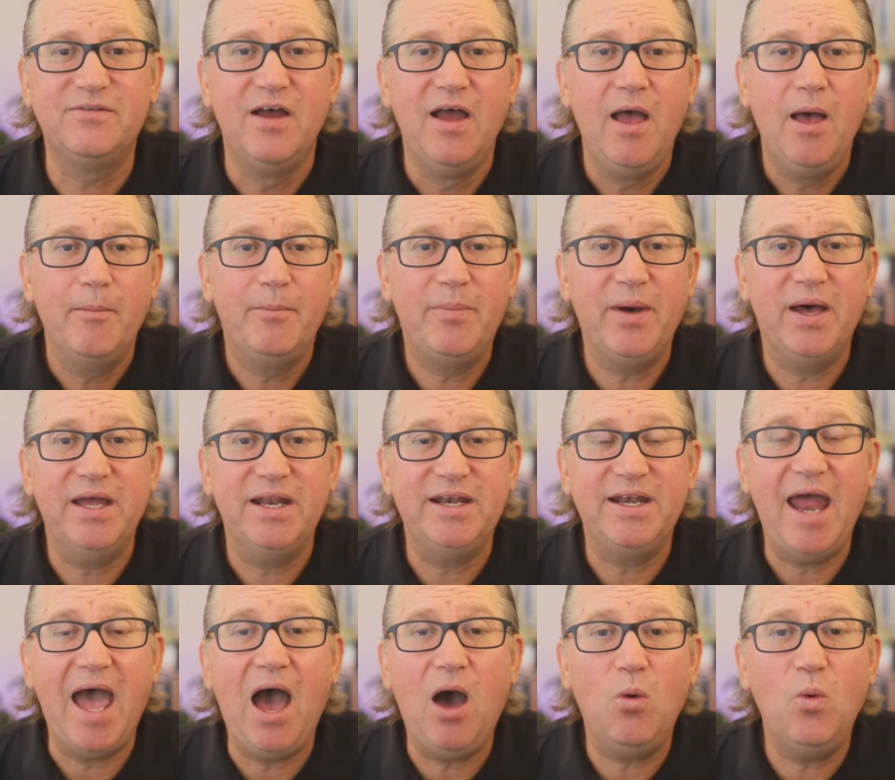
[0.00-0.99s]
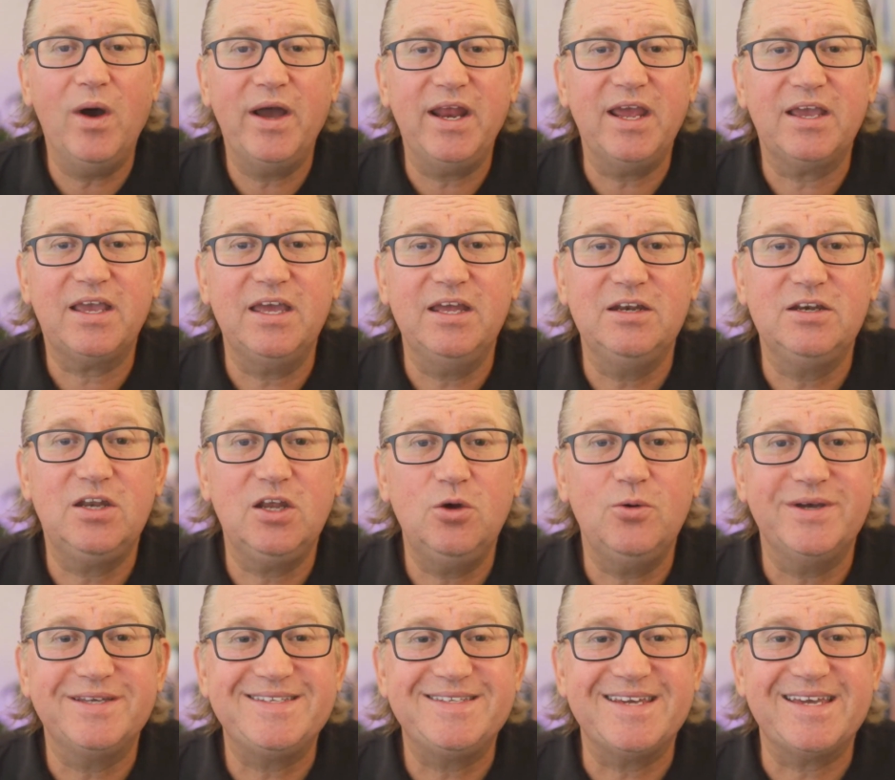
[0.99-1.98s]
but now what it can do
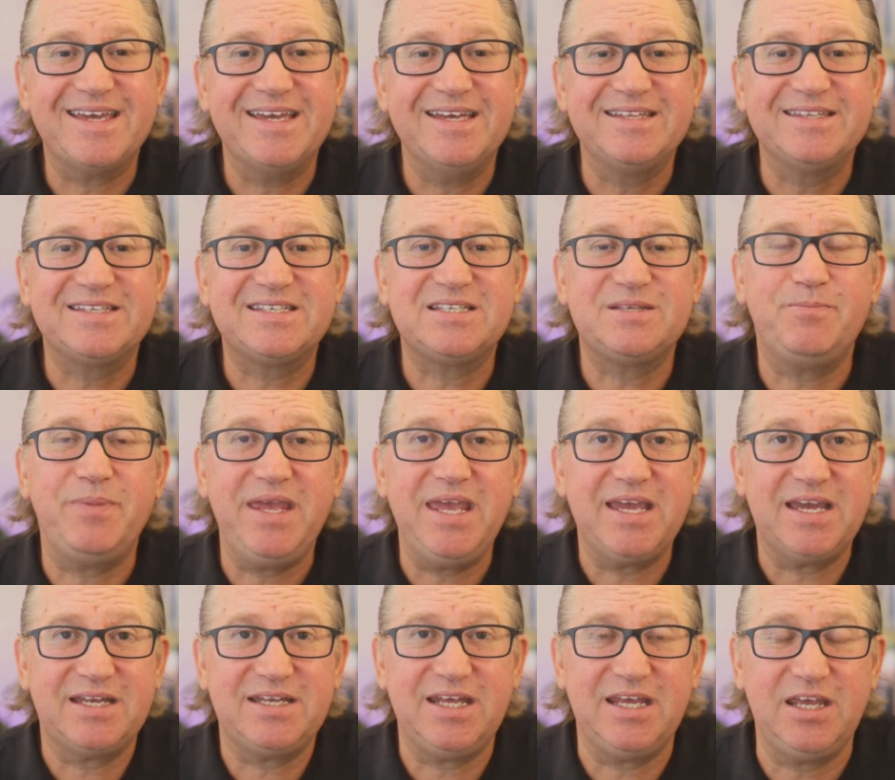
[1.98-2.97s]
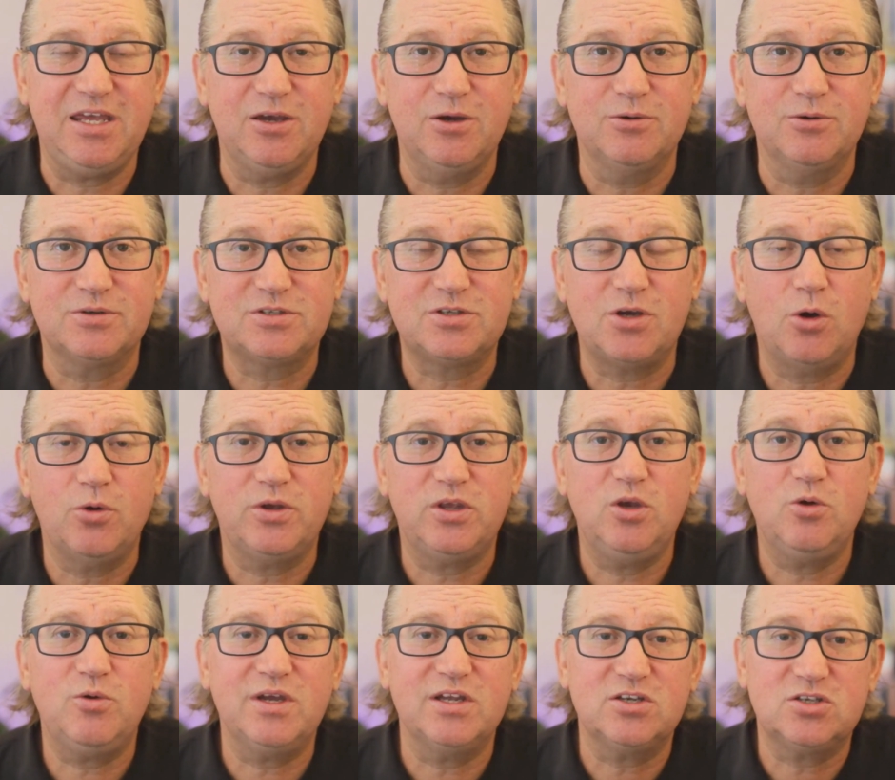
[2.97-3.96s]
is it can speak to you. So you
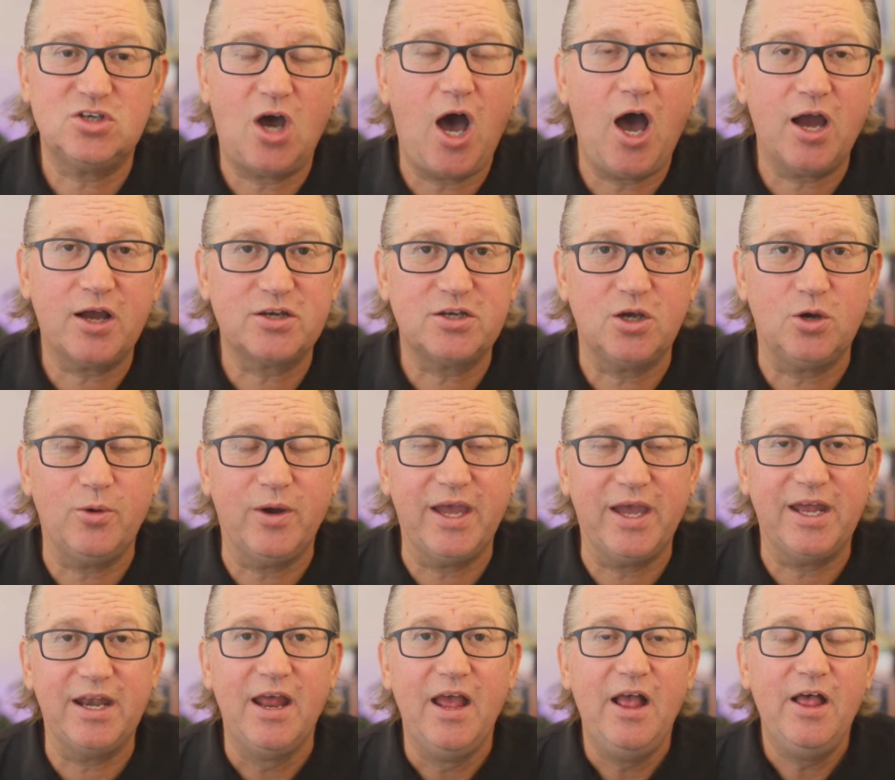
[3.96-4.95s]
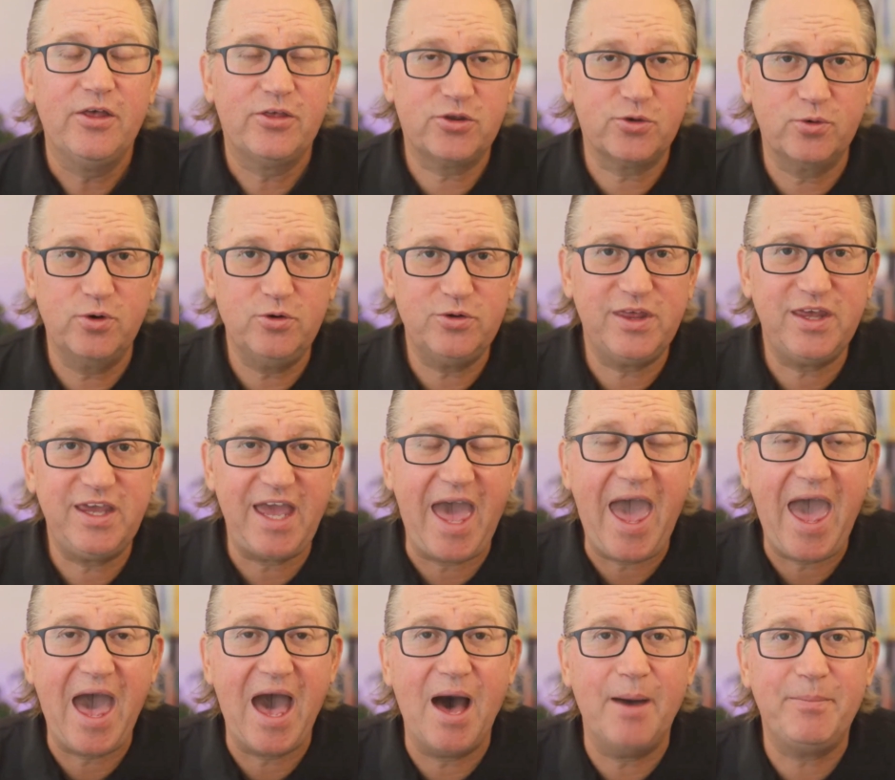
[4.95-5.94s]
can talk to it through the
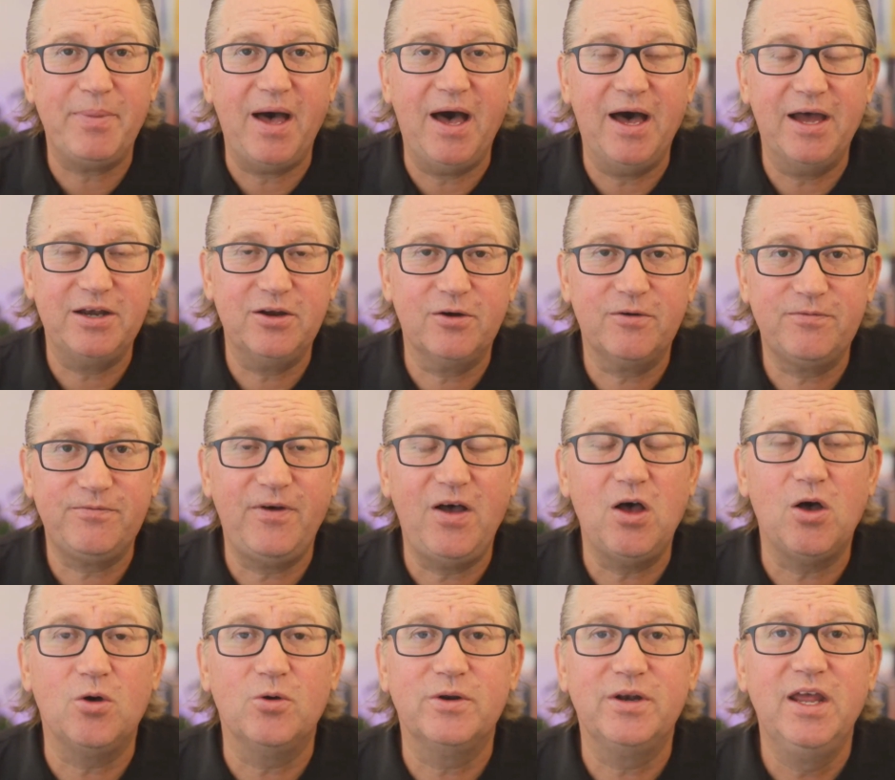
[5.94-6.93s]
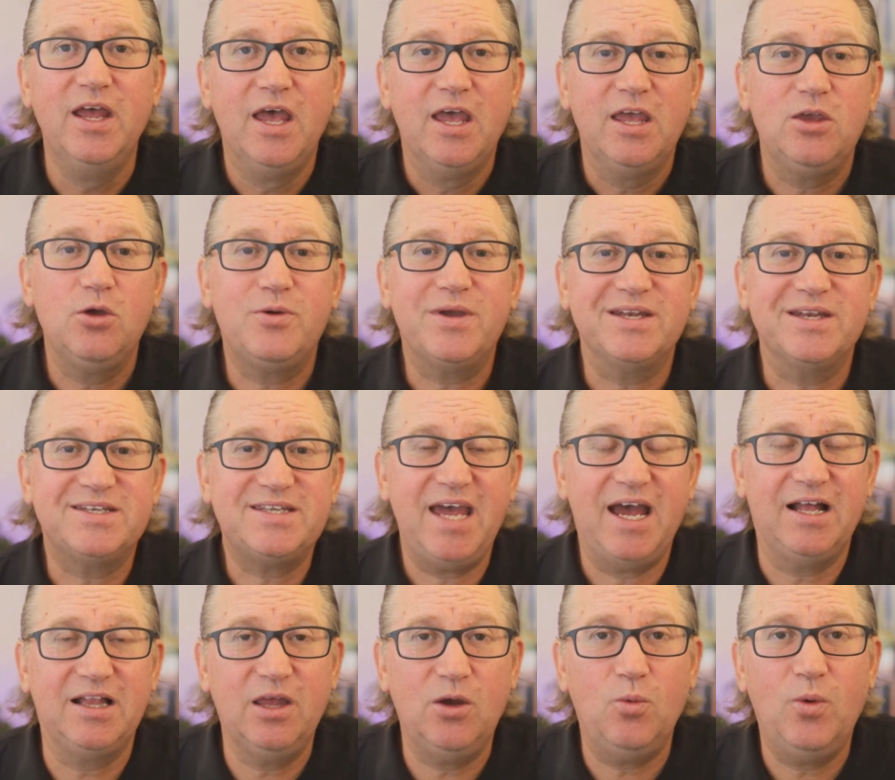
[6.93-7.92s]
app on your phone. You can
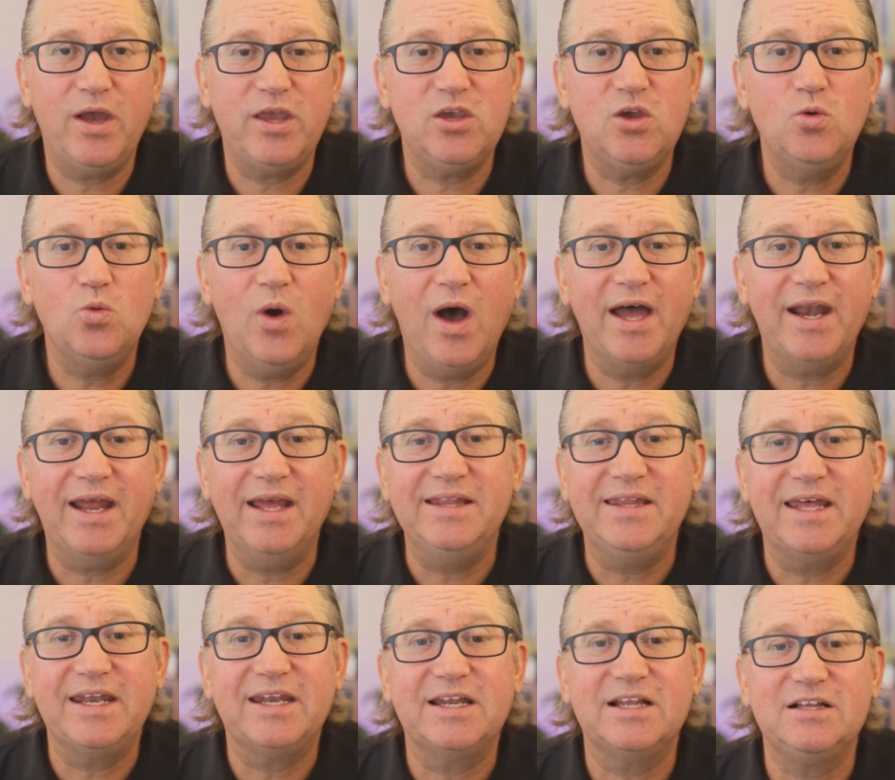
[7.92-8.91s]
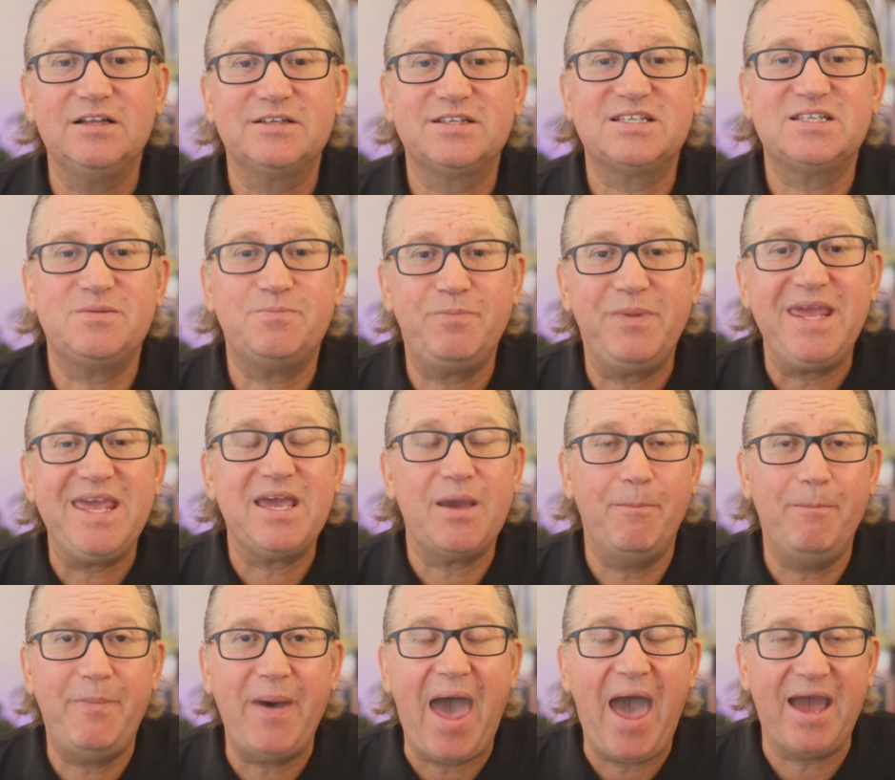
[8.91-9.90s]
tell it what you want, and then it'll speak
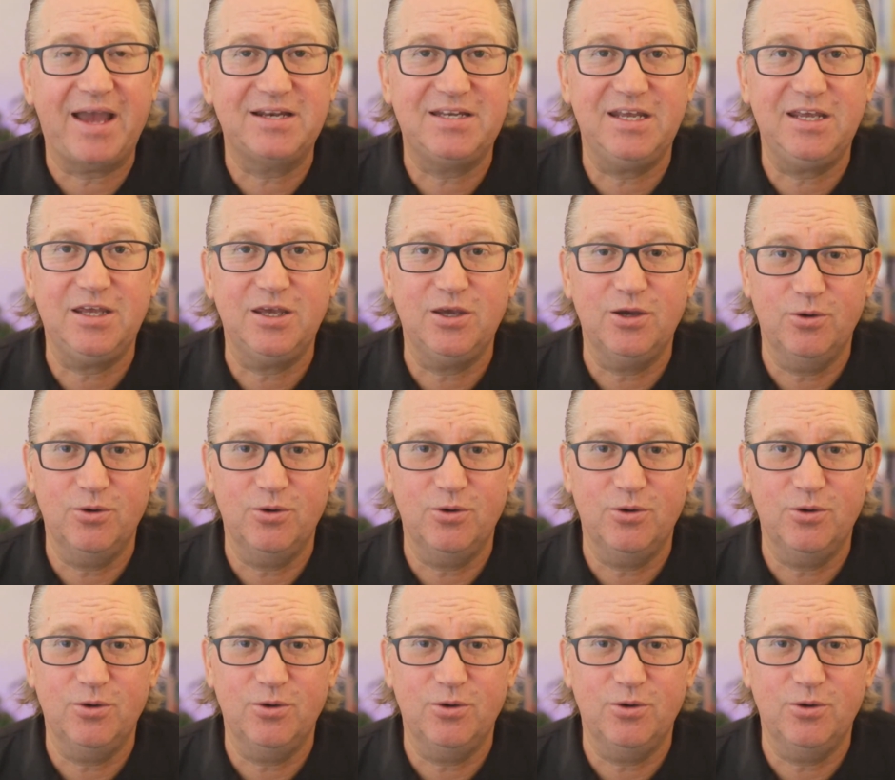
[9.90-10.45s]
back to you.